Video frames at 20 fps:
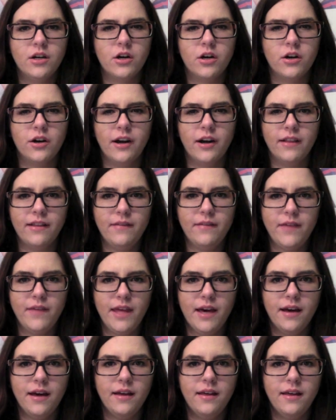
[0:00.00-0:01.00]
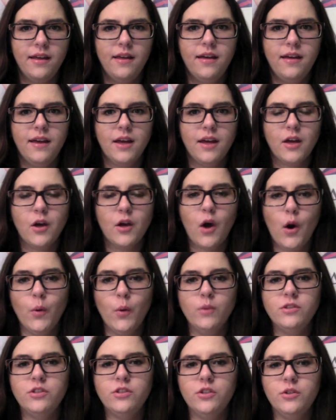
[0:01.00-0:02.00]
her and Olivia
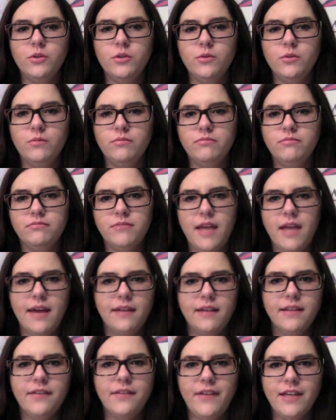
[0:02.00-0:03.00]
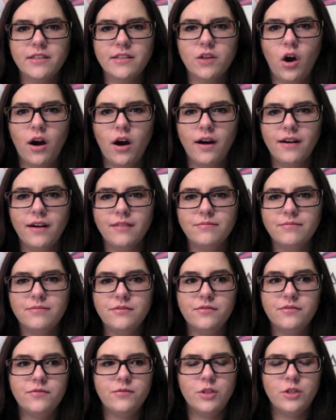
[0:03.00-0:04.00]
go to take Olivia's car
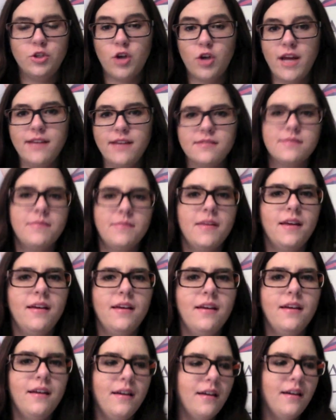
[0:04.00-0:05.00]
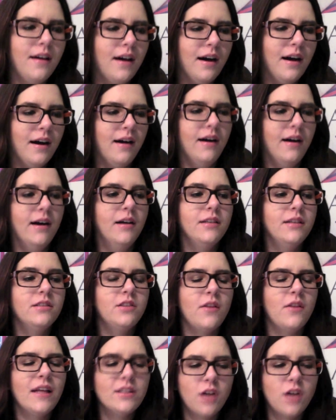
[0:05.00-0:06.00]
to Trace.
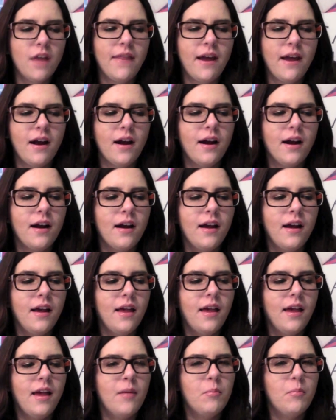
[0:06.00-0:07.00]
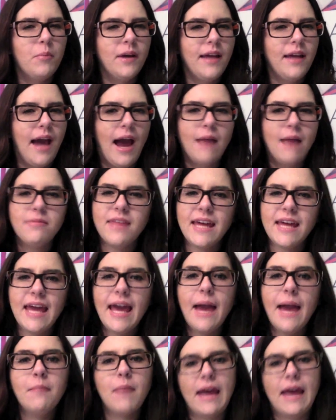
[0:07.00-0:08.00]
So that's on there. But yeah, I'm
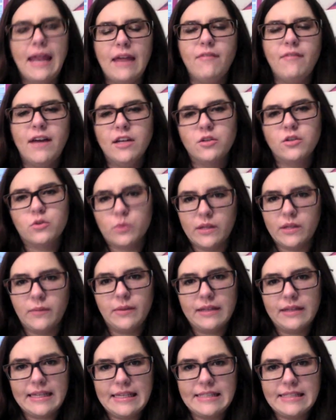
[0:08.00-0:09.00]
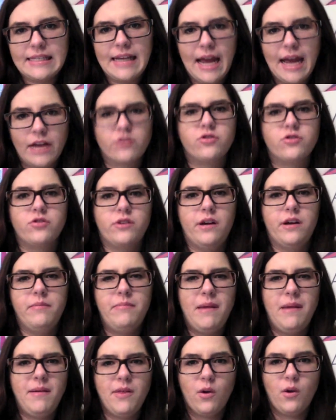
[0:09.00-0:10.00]
thinking I might eventually release an extra,
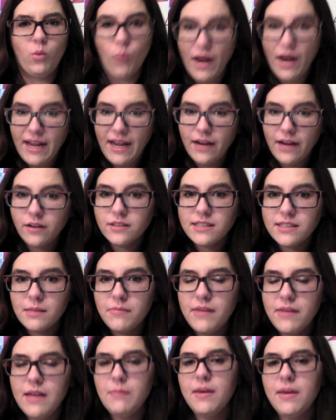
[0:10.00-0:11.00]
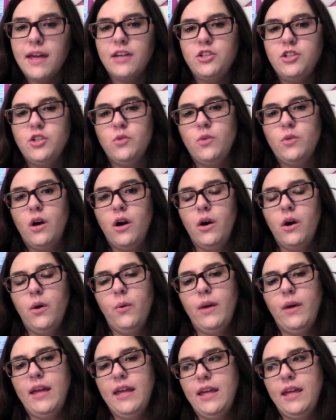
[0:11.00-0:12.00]
maybe their wedding or something, because you
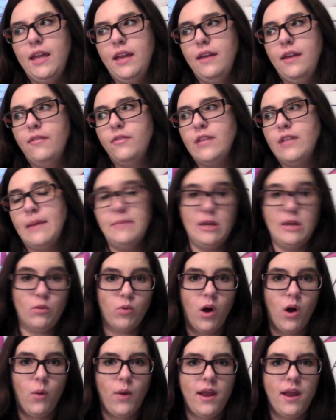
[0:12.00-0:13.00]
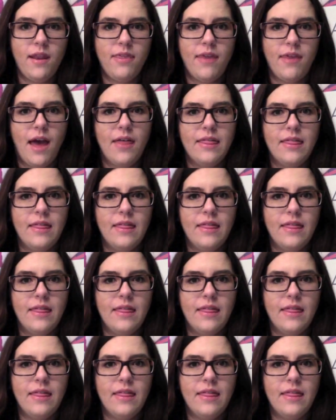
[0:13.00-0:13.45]
know in Tempting Rowan that